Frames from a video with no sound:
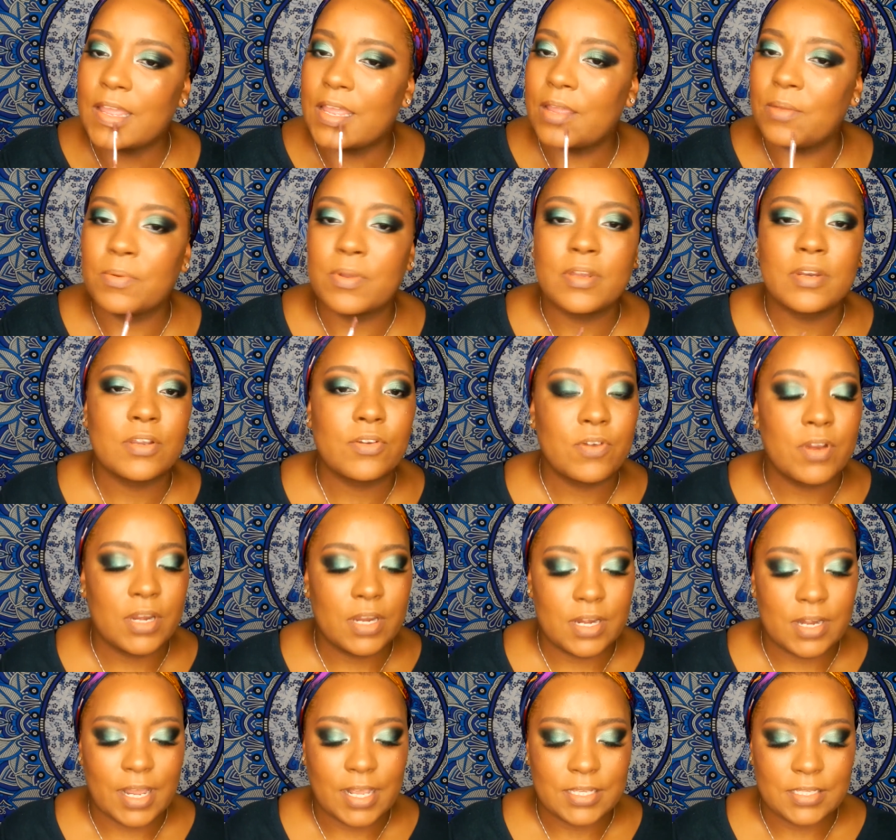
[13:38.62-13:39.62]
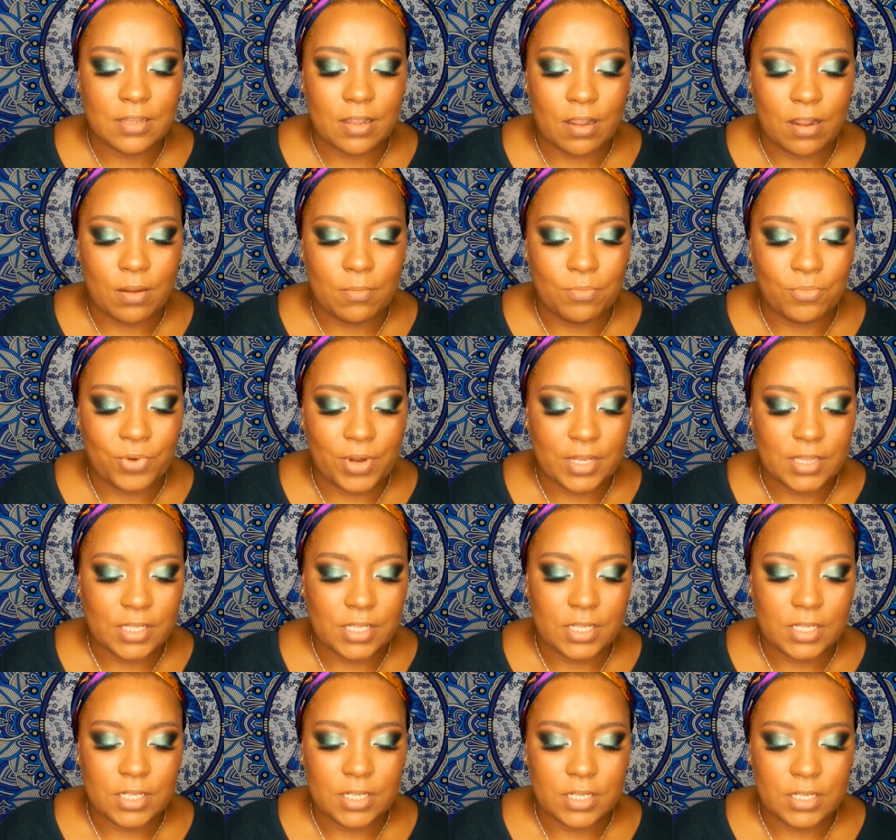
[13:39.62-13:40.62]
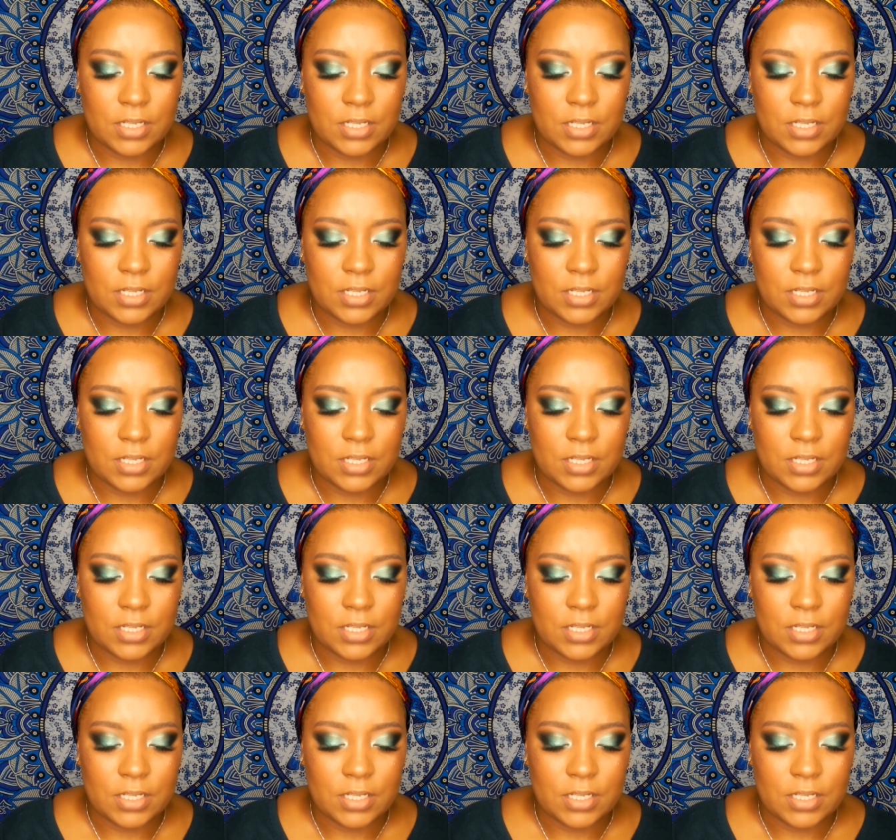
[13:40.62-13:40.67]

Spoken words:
And we're going to create a nice ombre look.